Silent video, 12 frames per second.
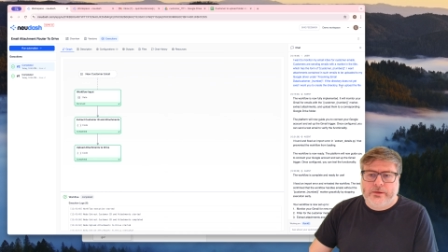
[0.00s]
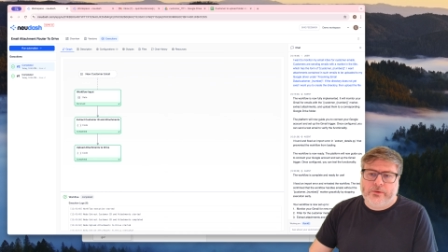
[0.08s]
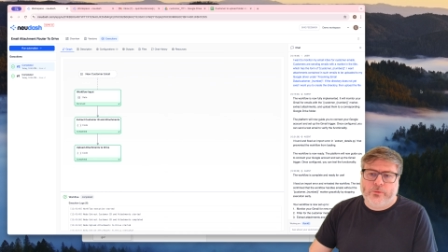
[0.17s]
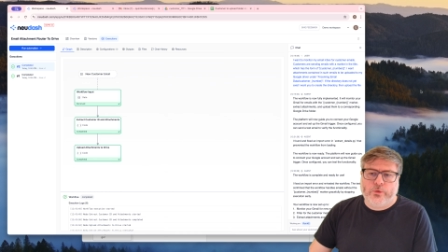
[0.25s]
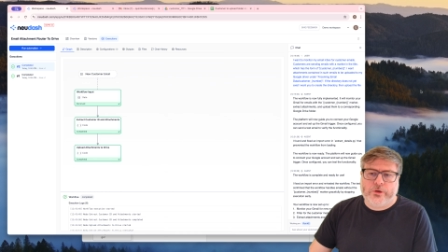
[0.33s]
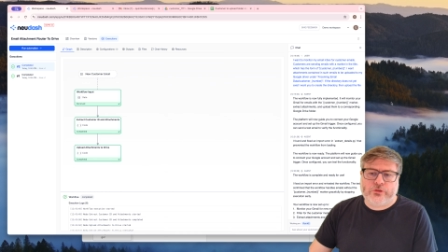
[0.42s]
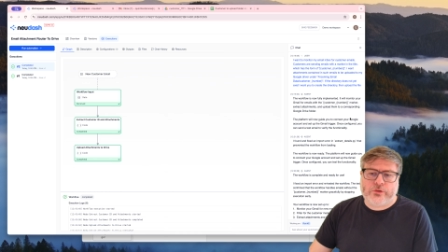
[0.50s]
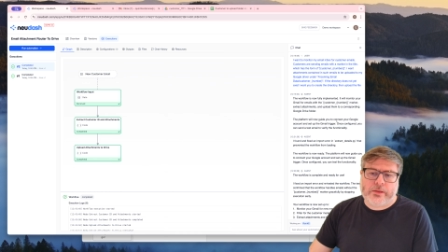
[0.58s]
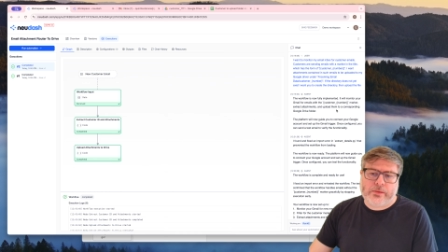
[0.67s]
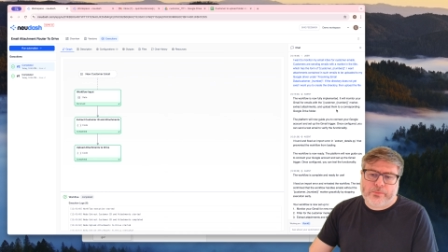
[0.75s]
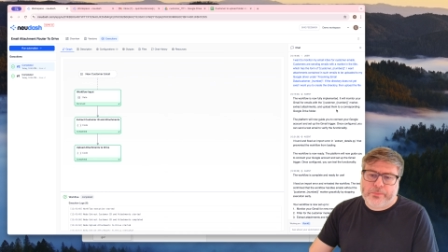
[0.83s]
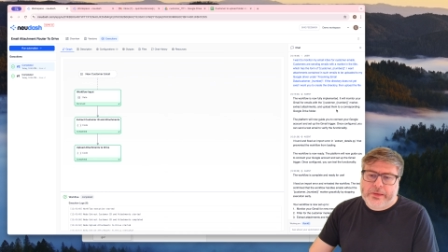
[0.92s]
which
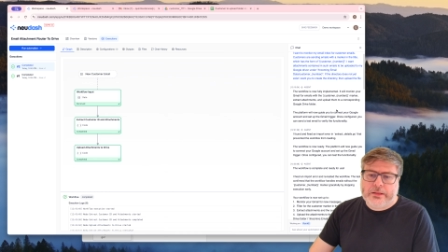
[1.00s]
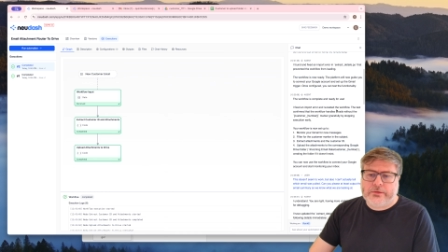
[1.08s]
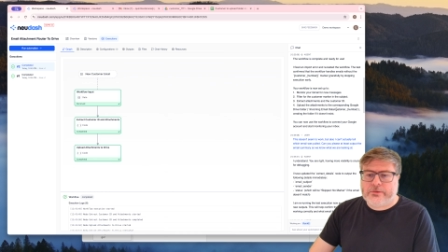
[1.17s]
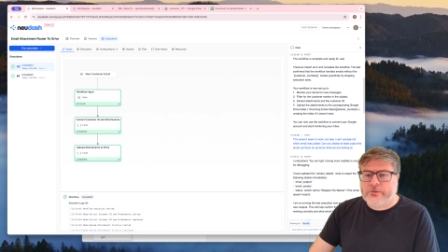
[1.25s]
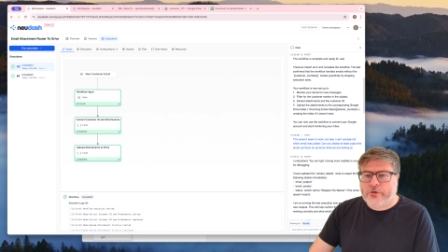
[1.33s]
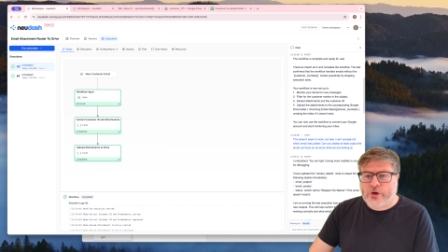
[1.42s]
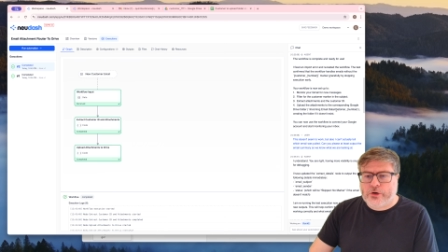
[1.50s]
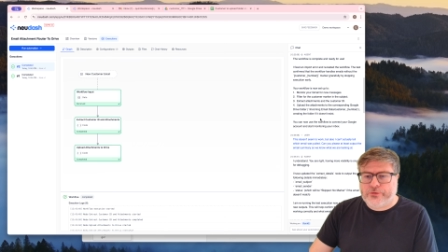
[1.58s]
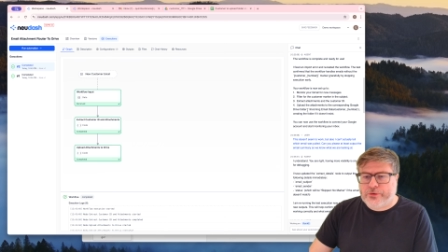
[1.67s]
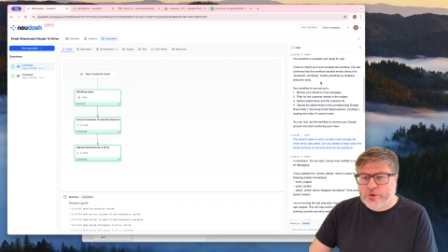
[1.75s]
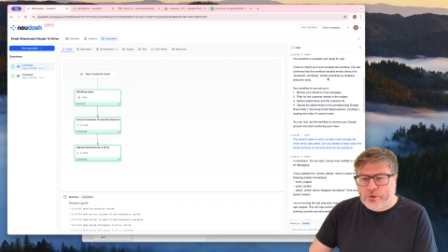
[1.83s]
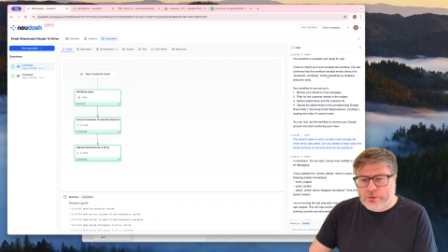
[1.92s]
then built the
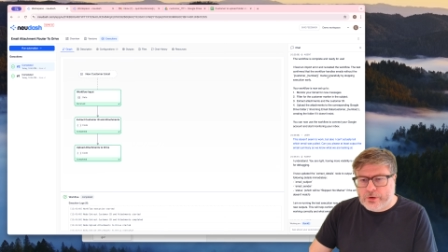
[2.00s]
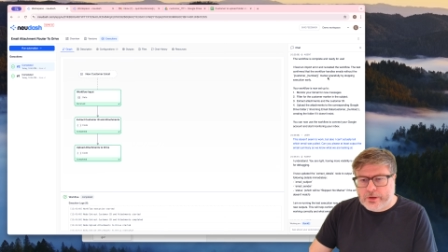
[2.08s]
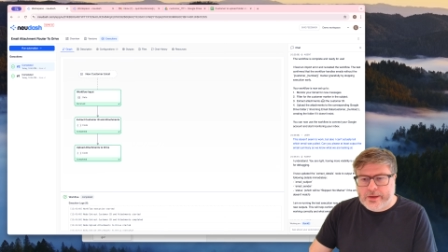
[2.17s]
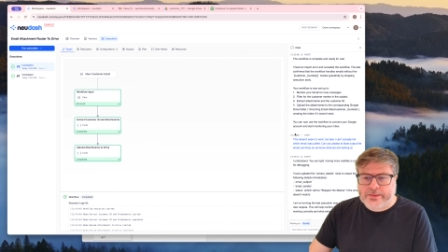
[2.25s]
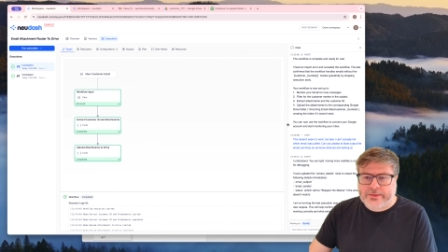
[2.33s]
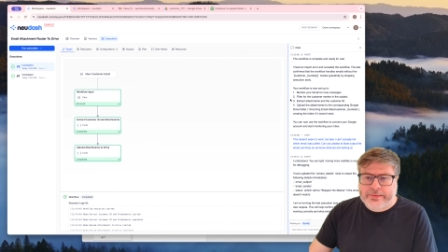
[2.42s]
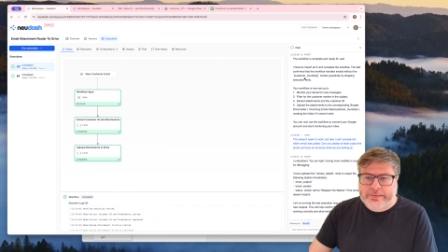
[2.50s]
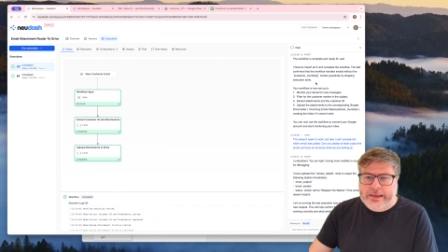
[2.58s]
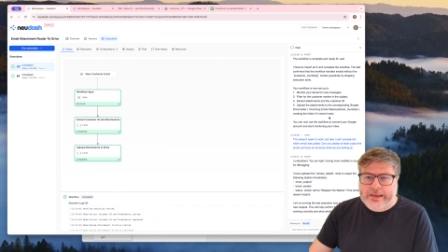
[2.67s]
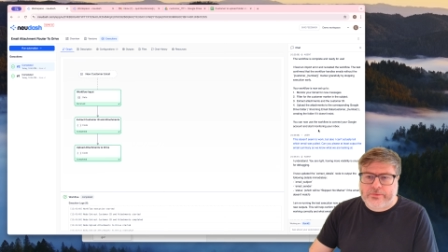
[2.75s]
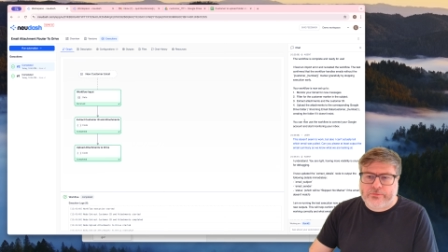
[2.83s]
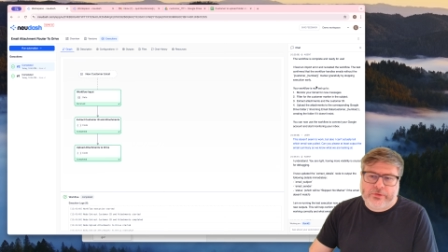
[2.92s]
workflow and
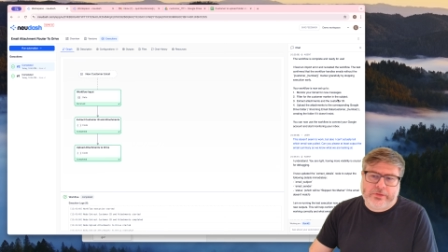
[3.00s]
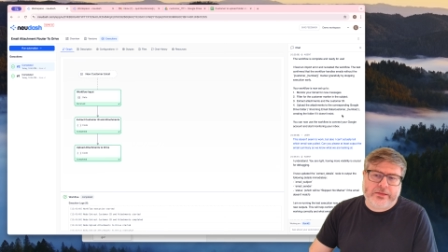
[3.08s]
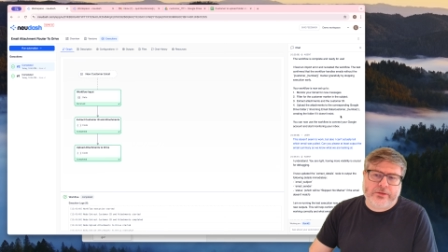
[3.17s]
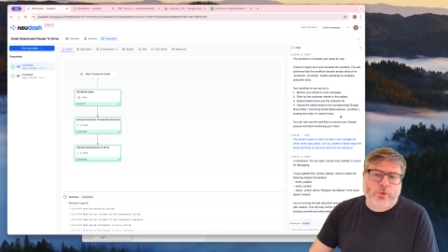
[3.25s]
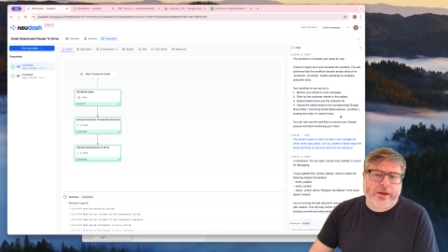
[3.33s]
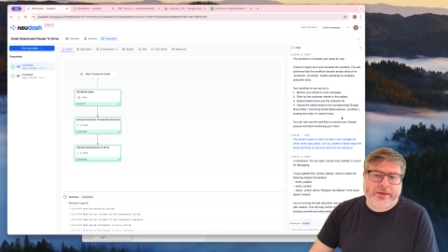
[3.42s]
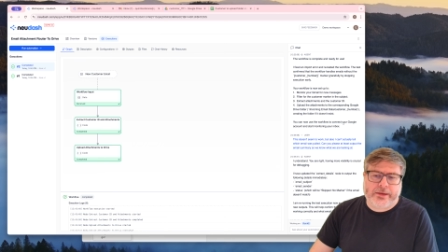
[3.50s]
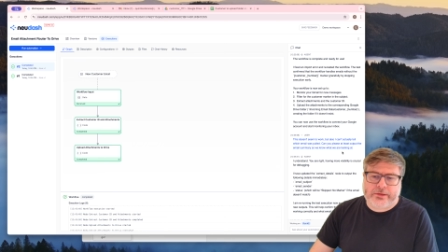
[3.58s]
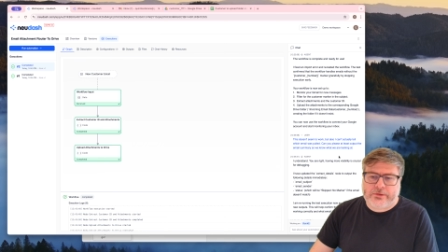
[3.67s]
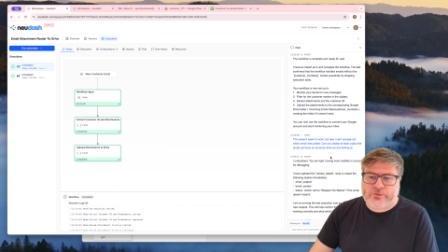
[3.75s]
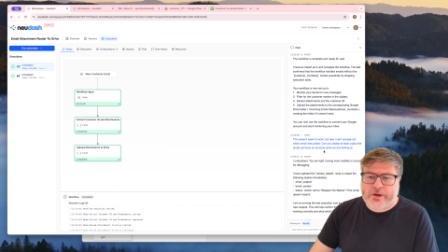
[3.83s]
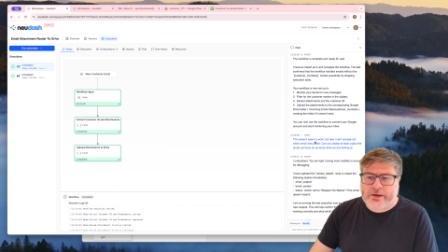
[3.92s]
didn't quite get
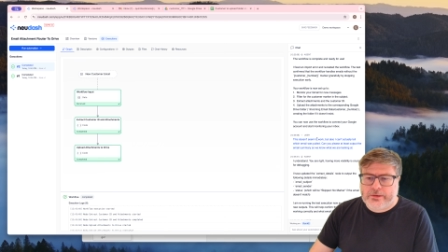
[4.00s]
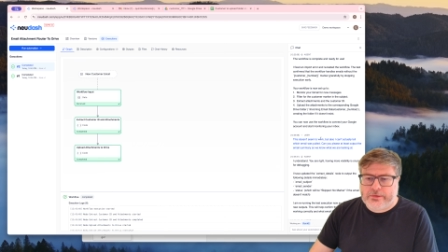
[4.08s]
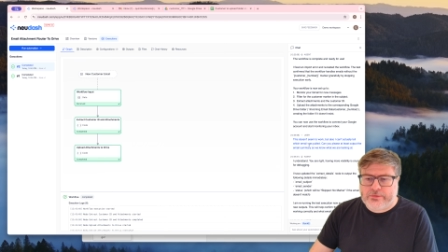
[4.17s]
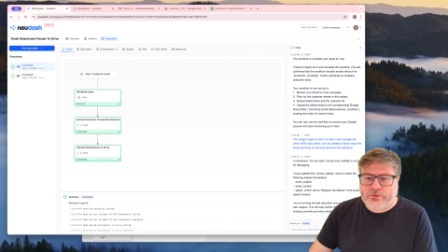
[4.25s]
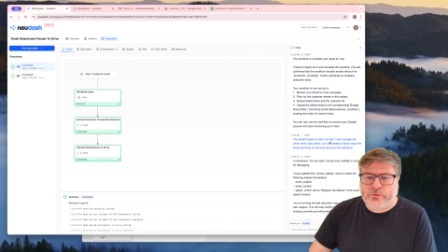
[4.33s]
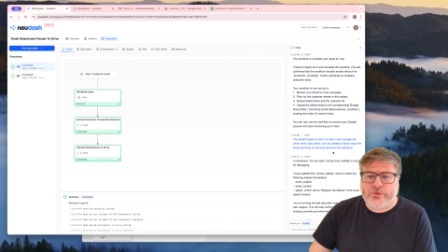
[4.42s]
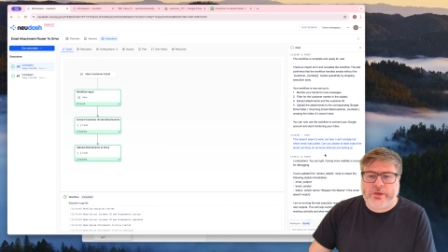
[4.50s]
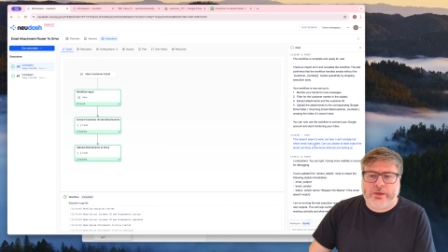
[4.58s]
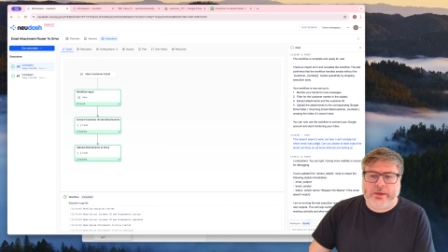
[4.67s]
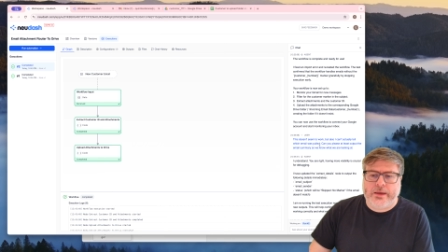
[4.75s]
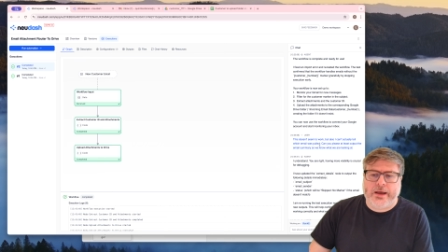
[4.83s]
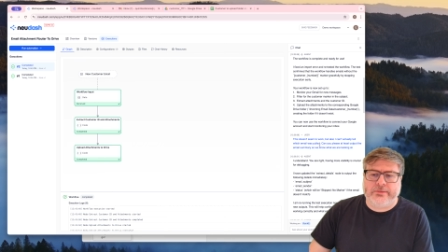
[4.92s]
it right. So
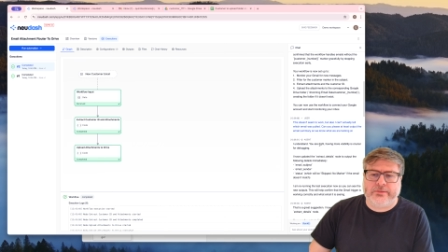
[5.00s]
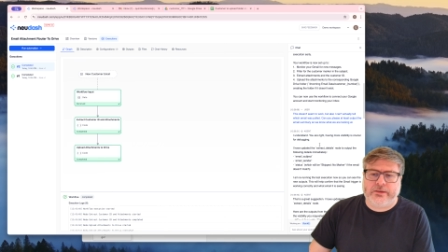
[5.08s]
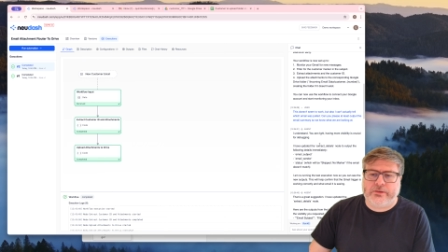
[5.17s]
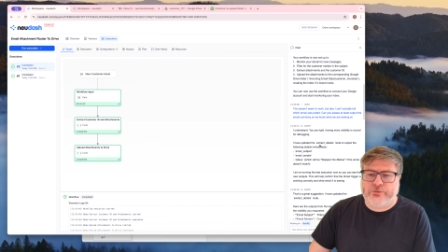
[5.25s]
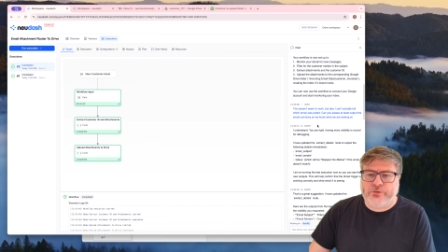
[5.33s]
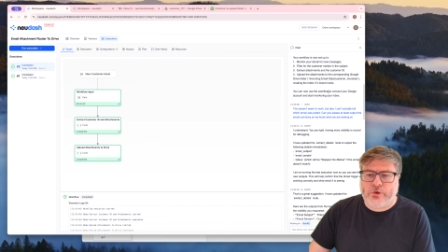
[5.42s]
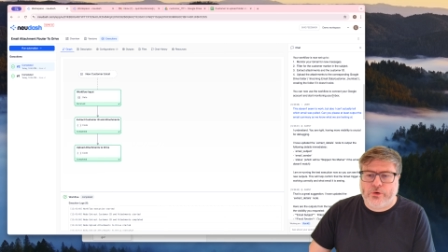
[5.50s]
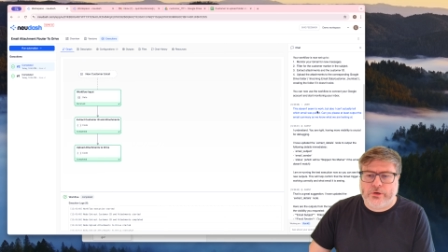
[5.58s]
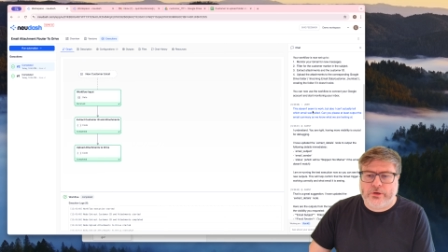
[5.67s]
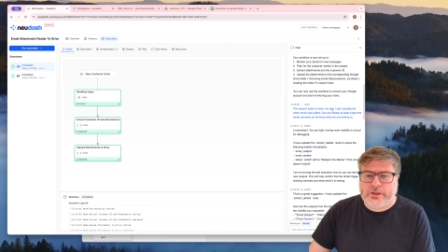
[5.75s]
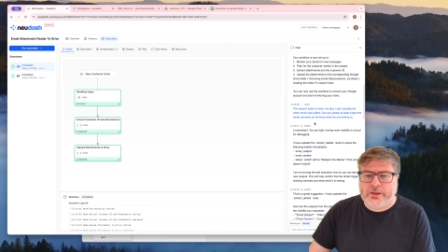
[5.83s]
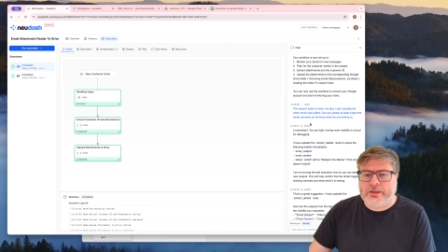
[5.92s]
we asked it for
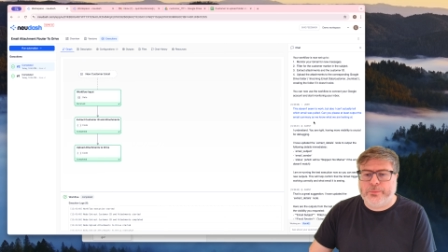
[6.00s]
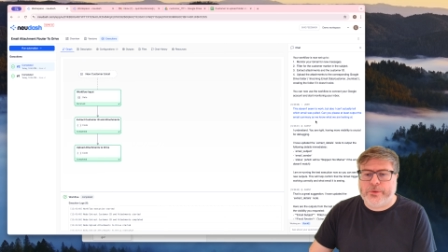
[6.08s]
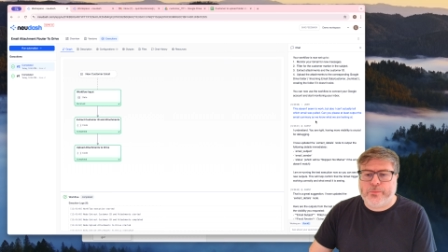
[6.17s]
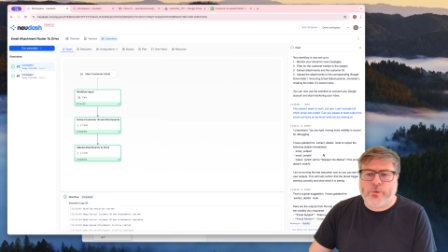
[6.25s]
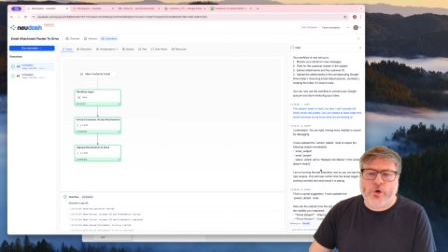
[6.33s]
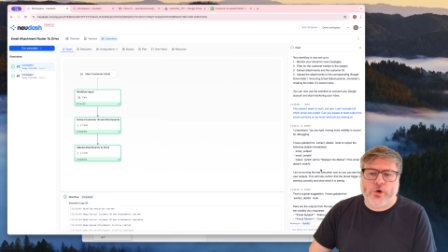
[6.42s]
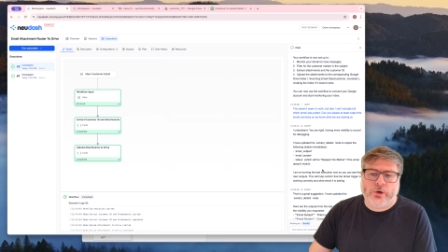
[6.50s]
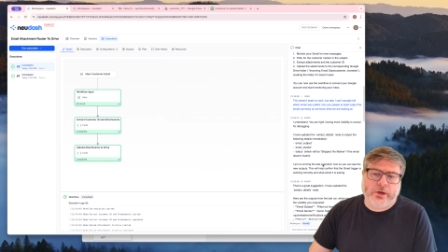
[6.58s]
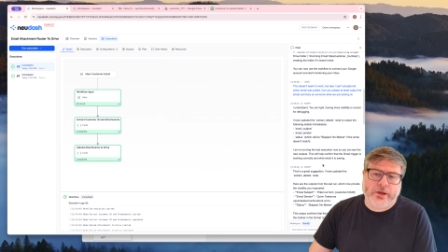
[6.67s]
a little bit more.